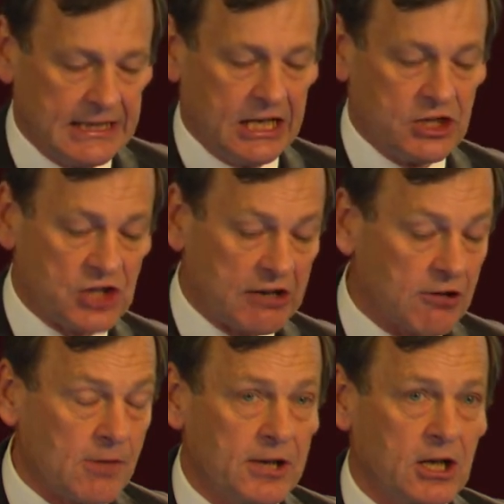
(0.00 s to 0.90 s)
and
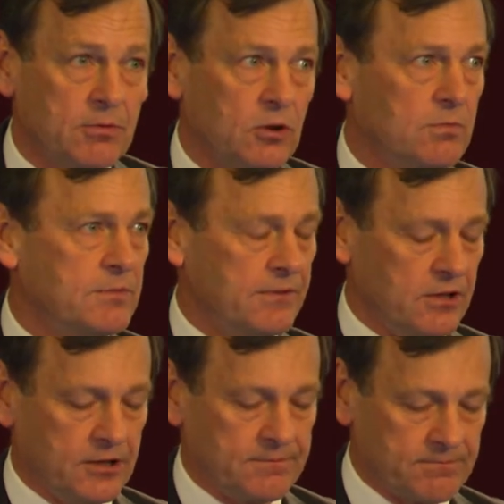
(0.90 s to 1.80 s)
generally applicable, and we've
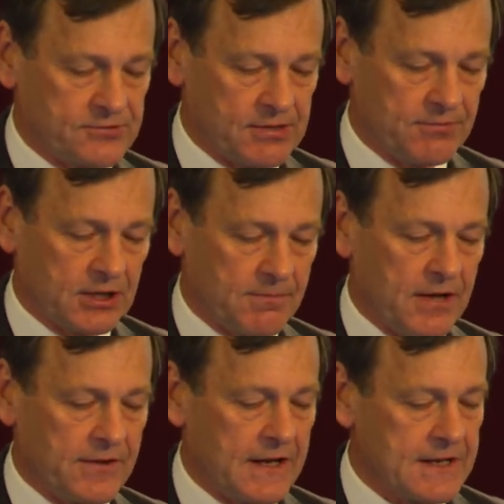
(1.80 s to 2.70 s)
heard something
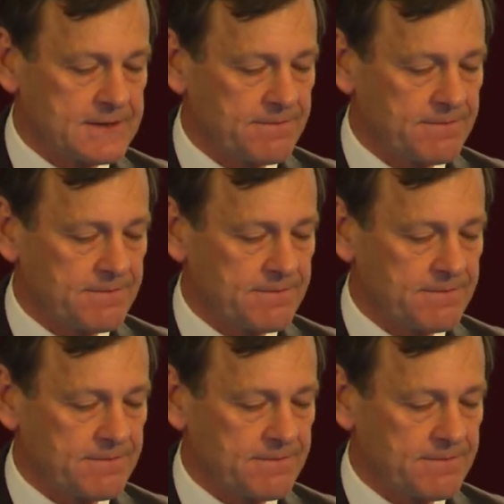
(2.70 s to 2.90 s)
about that,